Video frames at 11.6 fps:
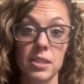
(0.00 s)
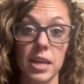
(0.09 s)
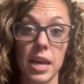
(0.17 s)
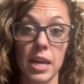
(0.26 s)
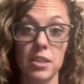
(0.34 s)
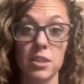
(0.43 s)

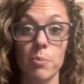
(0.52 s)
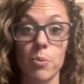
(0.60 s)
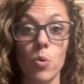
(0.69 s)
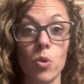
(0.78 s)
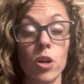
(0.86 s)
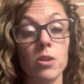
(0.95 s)
can
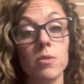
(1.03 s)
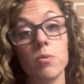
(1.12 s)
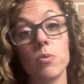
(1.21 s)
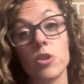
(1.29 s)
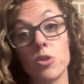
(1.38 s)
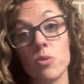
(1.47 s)
support
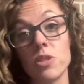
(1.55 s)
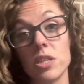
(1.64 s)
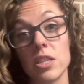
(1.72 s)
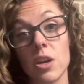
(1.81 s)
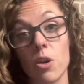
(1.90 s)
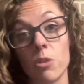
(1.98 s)
using
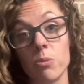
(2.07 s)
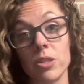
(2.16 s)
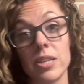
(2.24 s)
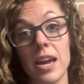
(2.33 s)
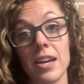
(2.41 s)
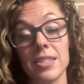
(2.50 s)
decodable
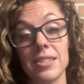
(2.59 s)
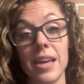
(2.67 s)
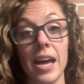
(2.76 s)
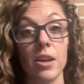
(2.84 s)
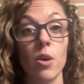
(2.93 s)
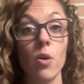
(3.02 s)
text
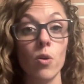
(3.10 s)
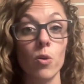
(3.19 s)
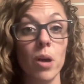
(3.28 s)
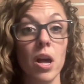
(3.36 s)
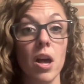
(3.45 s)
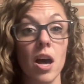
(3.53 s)
at home.
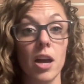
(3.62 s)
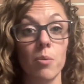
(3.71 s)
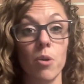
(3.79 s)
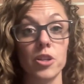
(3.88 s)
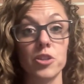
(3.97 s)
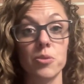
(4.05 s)
I
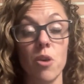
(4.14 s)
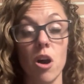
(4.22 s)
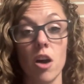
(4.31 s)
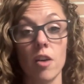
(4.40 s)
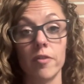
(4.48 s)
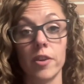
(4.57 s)
want to
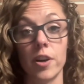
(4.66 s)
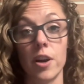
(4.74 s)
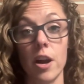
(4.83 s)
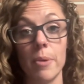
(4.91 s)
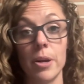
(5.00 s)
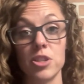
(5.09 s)
offer
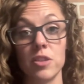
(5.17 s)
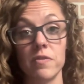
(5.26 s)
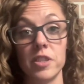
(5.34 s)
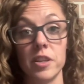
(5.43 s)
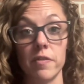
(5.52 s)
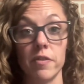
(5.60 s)
a bunch of
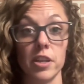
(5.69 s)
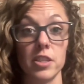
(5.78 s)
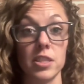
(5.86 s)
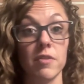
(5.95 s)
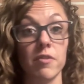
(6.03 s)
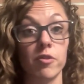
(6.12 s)
different
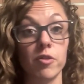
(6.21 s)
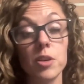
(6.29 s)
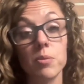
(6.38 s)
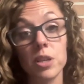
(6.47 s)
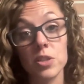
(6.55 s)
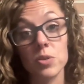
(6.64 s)
free
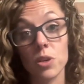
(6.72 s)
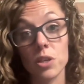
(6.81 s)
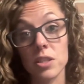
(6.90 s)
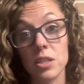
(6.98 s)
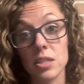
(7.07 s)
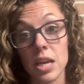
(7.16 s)

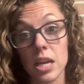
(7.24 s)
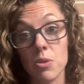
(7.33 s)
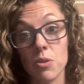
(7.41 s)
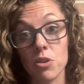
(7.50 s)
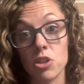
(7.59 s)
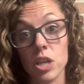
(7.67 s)
resources that you
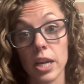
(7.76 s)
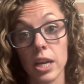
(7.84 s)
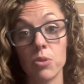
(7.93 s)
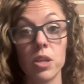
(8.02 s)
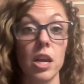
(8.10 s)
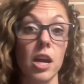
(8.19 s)
can check
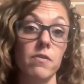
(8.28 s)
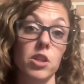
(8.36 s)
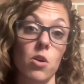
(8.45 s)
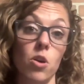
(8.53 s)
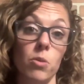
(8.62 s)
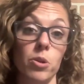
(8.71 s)
out that have
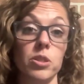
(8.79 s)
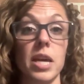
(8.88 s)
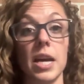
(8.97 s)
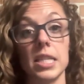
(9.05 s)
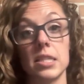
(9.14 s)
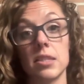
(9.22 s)
decodable
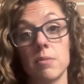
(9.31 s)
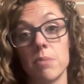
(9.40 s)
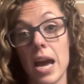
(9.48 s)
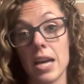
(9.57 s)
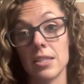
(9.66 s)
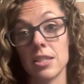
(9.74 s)
texts and
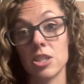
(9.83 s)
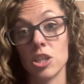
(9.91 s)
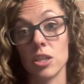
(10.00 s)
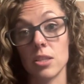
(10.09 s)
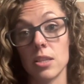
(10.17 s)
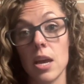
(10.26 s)

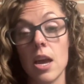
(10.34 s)
passages.